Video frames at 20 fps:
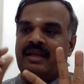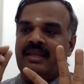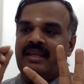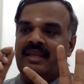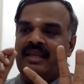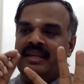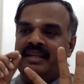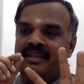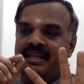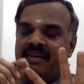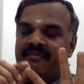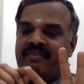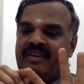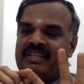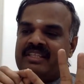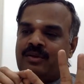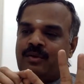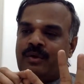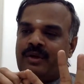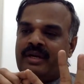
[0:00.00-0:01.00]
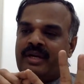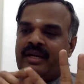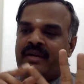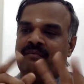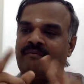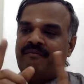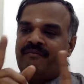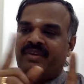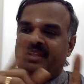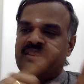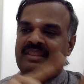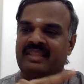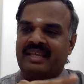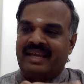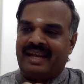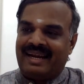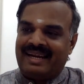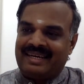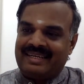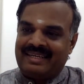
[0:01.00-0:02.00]
In that fixed overhead, with the
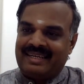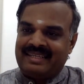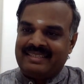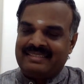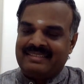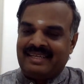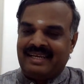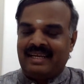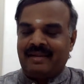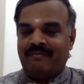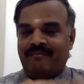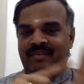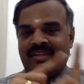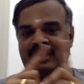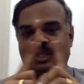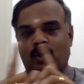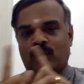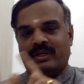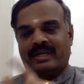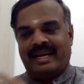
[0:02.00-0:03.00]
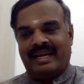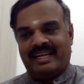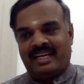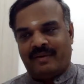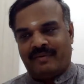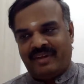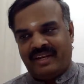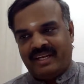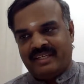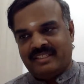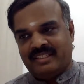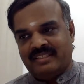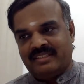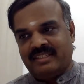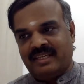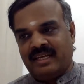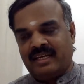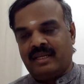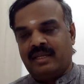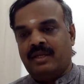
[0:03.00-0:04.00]
calendar is there, without calendar variance is
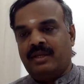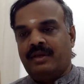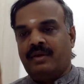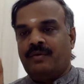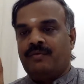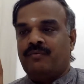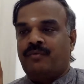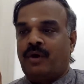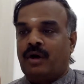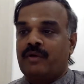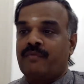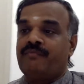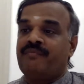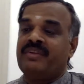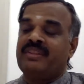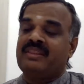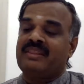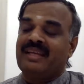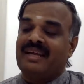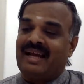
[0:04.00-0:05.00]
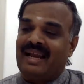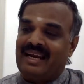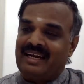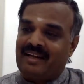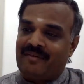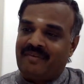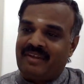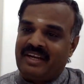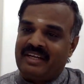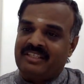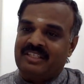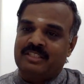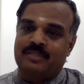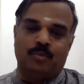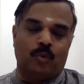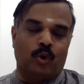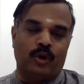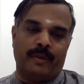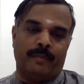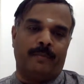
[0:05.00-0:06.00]
there. For with the calendar variance is
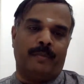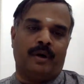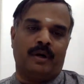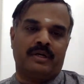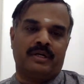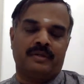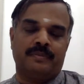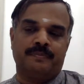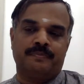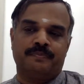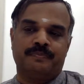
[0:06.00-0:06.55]
more important.